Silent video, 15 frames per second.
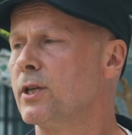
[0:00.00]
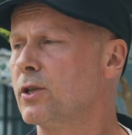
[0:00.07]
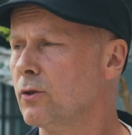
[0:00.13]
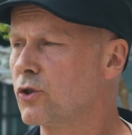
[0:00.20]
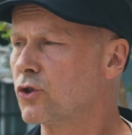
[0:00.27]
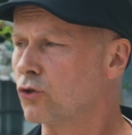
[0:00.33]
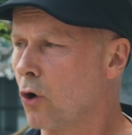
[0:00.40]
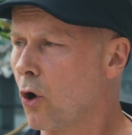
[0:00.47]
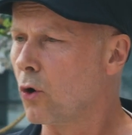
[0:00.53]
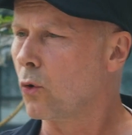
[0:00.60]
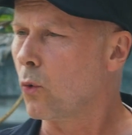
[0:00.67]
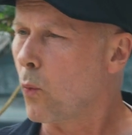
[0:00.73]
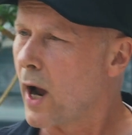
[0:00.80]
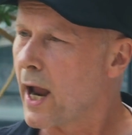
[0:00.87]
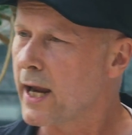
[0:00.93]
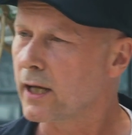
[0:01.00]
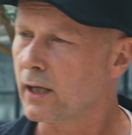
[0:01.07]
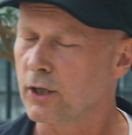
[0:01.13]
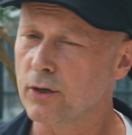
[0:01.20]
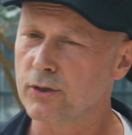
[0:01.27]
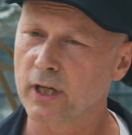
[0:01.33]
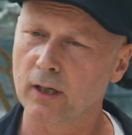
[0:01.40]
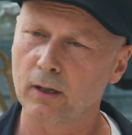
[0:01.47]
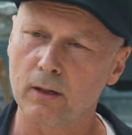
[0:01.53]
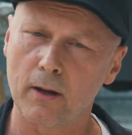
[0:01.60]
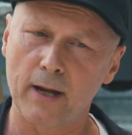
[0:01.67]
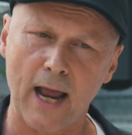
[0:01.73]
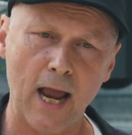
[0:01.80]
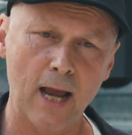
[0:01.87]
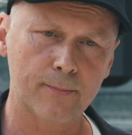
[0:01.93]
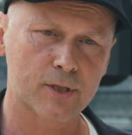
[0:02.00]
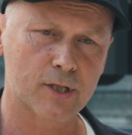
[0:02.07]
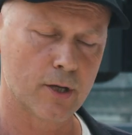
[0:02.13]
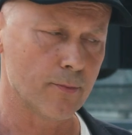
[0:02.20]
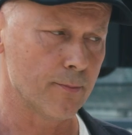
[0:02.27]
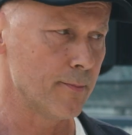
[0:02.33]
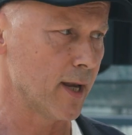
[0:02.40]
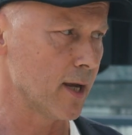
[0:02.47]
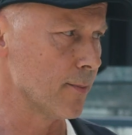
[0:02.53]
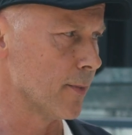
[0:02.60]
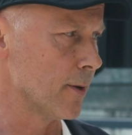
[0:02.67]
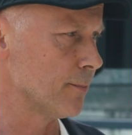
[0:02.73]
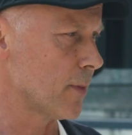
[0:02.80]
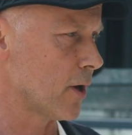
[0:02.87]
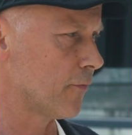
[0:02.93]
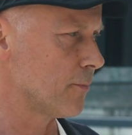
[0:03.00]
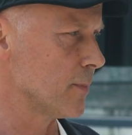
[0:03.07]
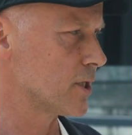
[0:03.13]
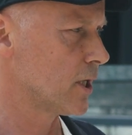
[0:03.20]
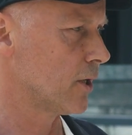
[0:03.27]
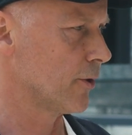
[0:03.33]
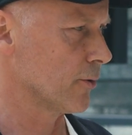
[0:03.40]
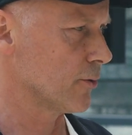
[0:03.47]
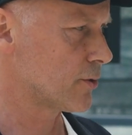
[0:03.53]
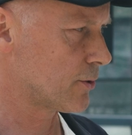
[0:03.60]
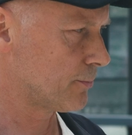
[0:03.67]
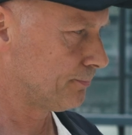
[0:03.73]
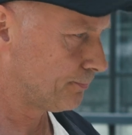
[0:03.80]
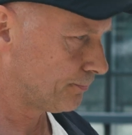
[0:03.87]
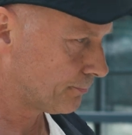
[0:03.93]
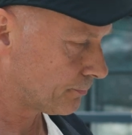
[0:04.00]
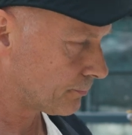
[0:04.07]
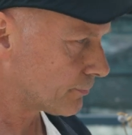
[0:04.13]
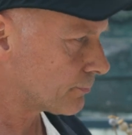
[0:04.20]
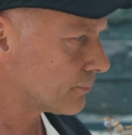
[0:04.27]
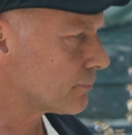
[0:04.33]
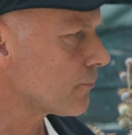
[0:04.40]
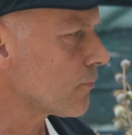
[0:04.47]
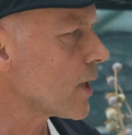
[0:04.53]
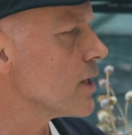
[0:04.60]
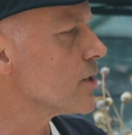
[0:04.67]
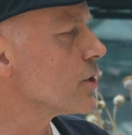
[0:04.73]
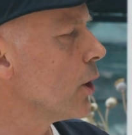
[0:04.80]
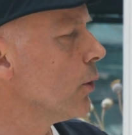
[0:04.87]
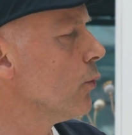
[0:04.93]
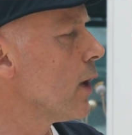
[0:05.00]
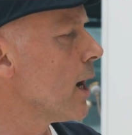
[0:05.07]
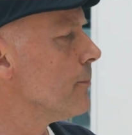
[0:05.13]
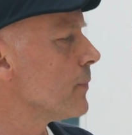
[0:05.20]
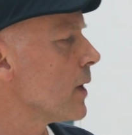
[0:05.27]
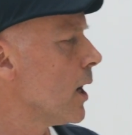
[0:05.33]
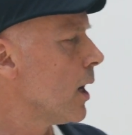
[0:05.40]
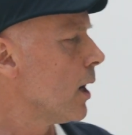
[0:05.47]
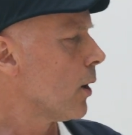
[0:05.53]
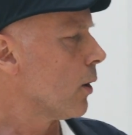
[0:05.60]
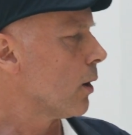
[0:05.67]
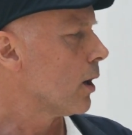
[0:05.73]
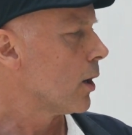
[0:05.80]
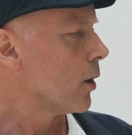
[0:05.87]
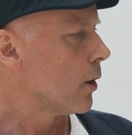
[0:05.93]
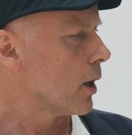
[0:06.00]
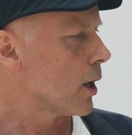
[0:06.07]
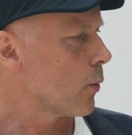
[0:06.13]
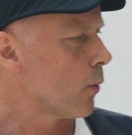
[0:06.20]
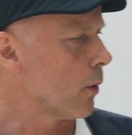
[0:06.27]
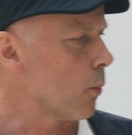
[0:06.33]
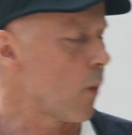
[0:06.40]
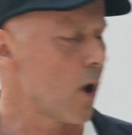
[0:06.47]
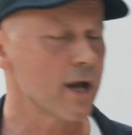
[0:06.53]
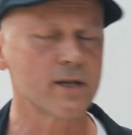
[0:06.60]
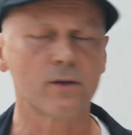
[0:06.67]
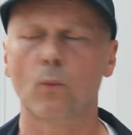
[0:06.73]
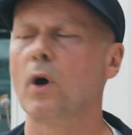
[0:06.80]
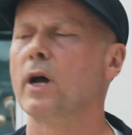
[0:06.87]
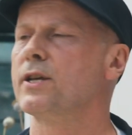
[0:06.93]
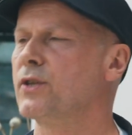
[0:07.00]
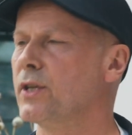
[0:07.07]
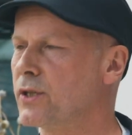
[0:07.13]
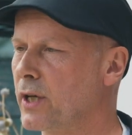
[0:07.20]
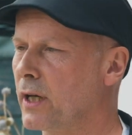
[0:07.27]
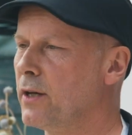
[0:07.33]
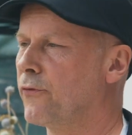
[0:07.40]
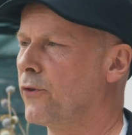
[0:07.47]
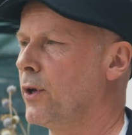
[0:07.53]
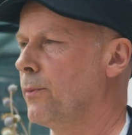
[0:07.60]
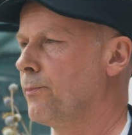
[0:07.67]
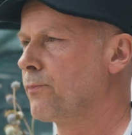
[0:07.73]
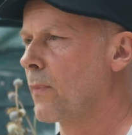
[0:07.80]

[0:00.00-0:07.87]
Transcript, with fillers: strong way using an absolute minimum of materials. So why is this significant?